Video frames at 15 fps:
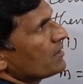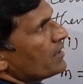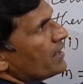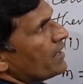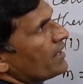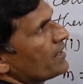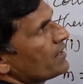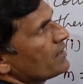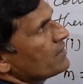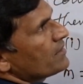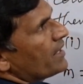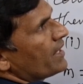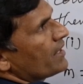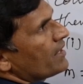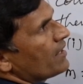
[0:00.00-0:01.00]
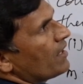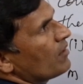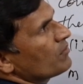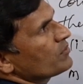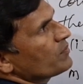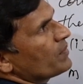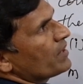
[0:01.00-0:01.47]
here it is 10
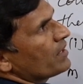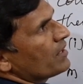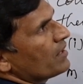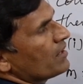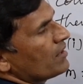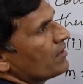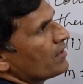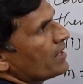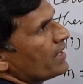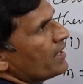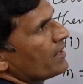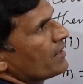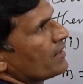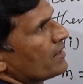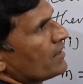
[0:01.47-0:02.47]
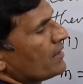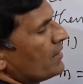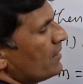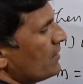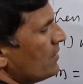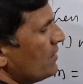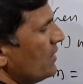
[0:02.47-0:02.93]
grams per, okay.
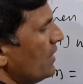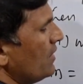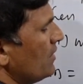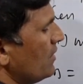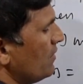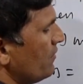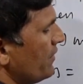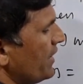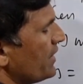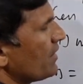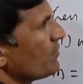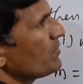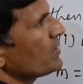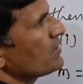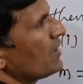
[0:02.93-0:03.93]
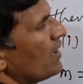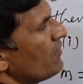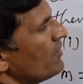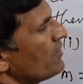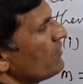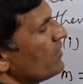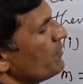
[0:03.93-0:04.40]
So then weight of the
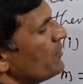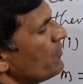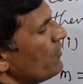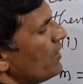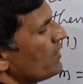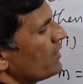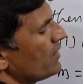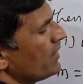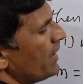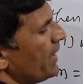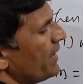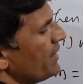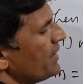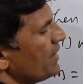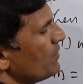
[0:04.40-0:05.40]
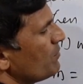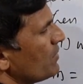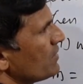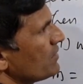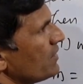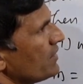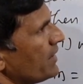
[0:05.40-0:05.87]
solvent will be what?
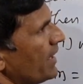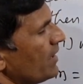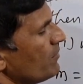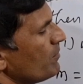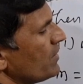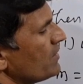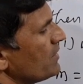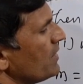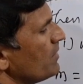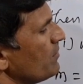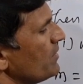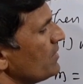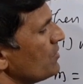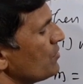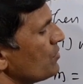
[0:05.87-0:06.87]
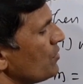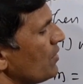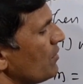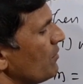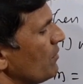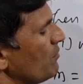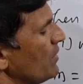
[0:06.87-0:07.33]
90%. 10% means, you
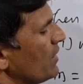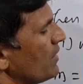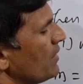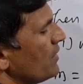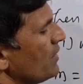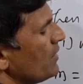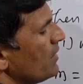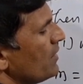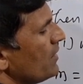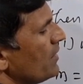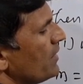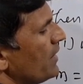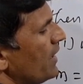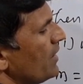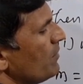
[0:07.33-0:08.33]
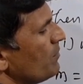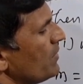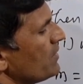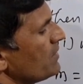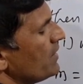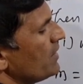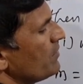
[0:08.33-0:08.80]
should remember,
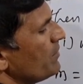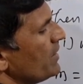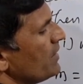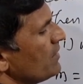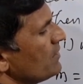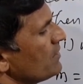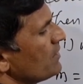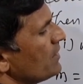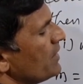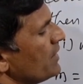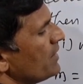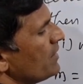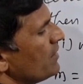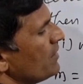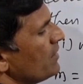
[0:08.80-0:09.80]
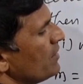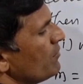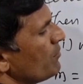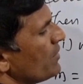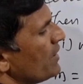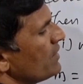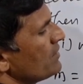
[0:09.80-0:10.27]
10% means it
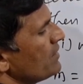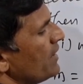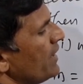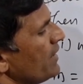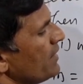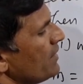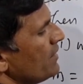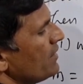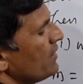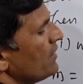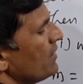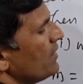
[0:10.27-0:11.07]
implies that